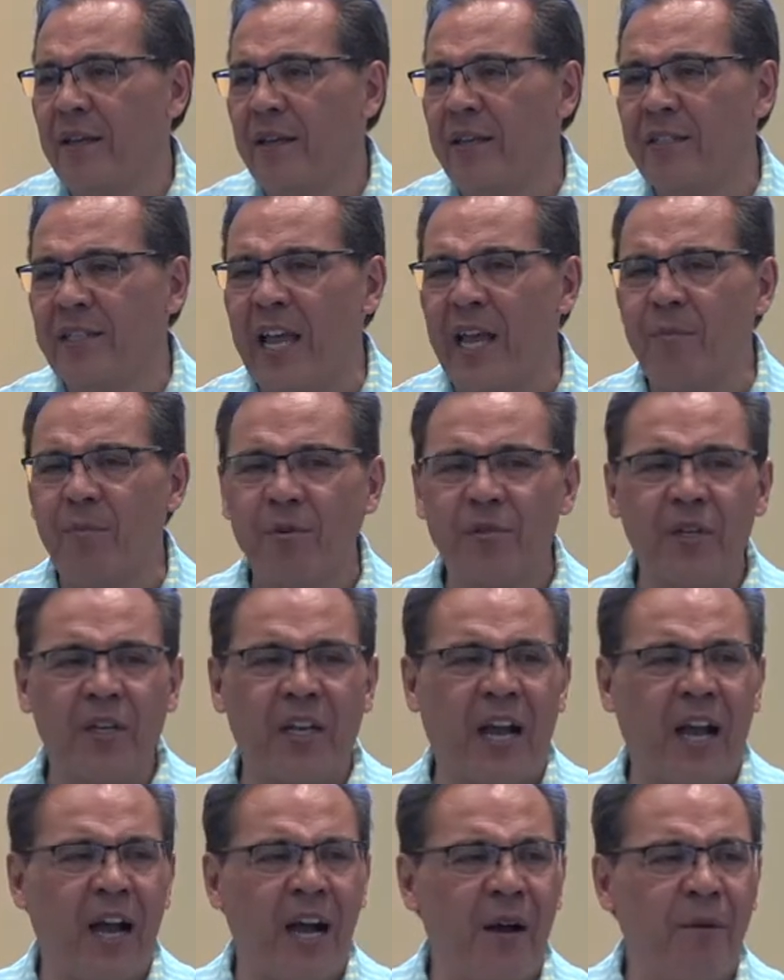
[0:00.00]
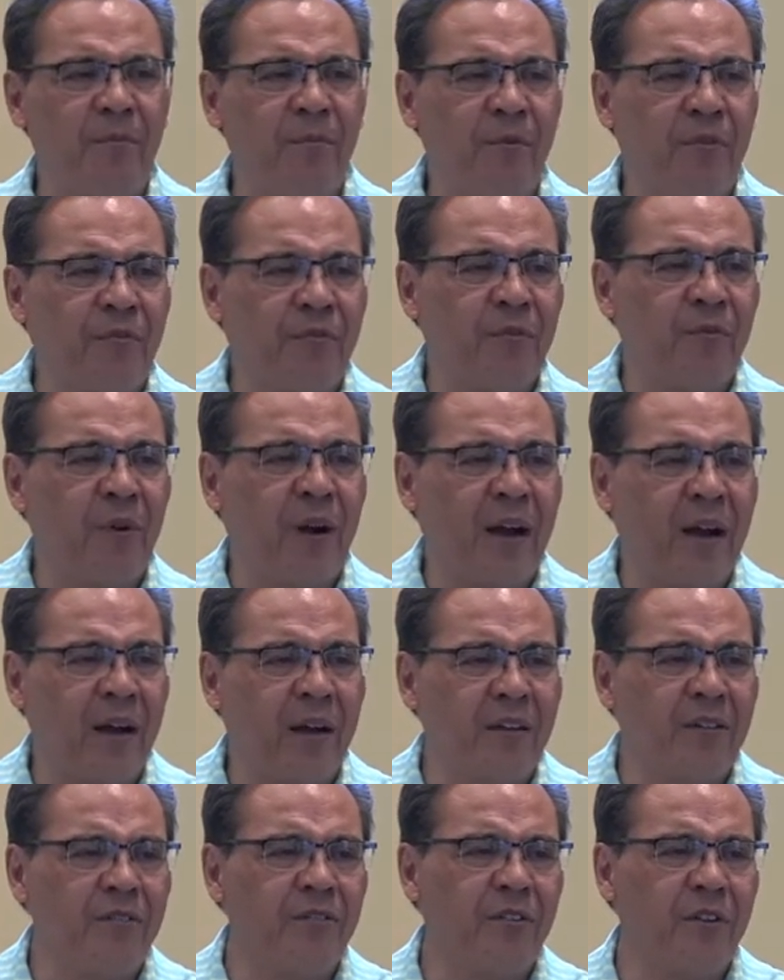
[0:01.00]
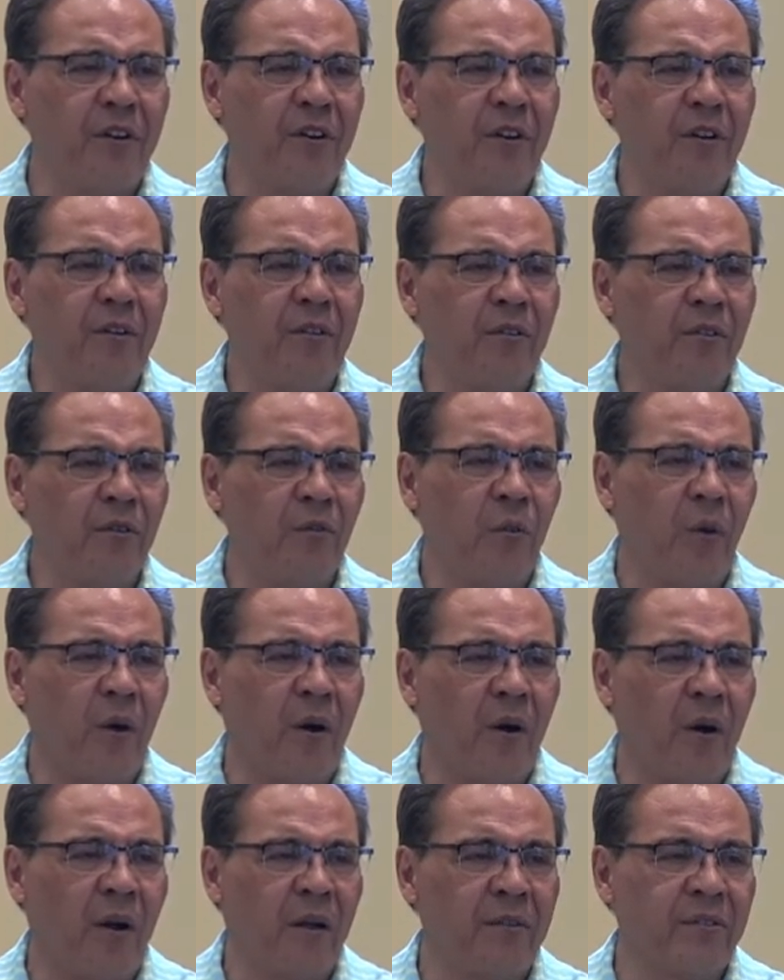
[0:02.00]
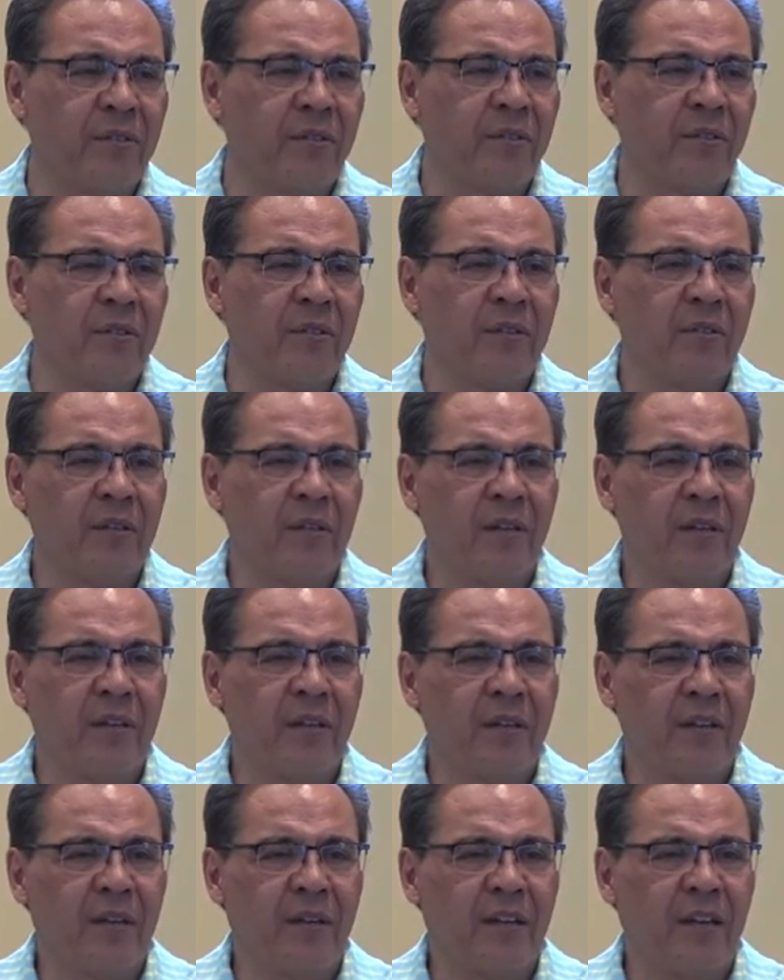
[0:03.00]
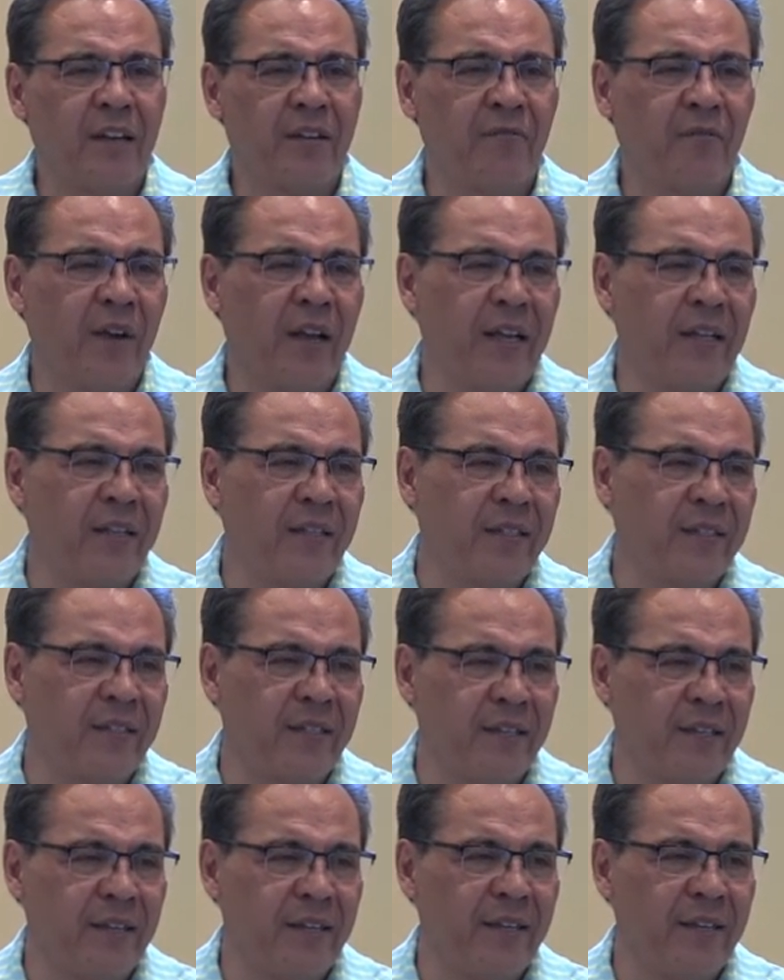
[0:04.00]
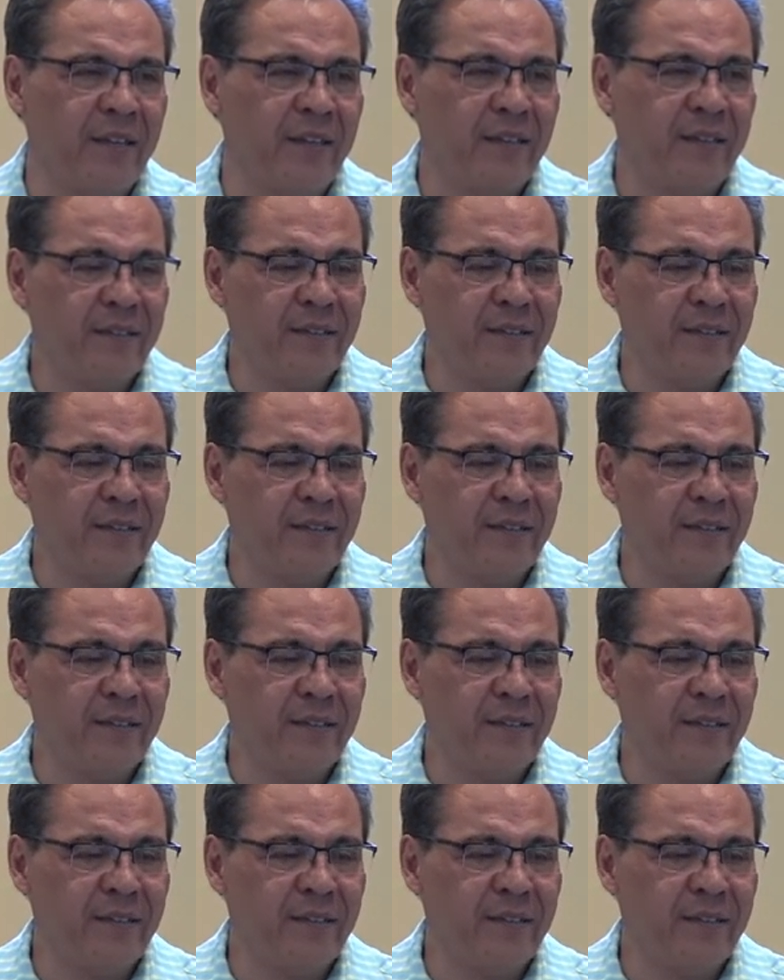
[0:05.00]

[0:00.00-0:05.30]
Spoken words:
is able to come through under the walls and raid the city.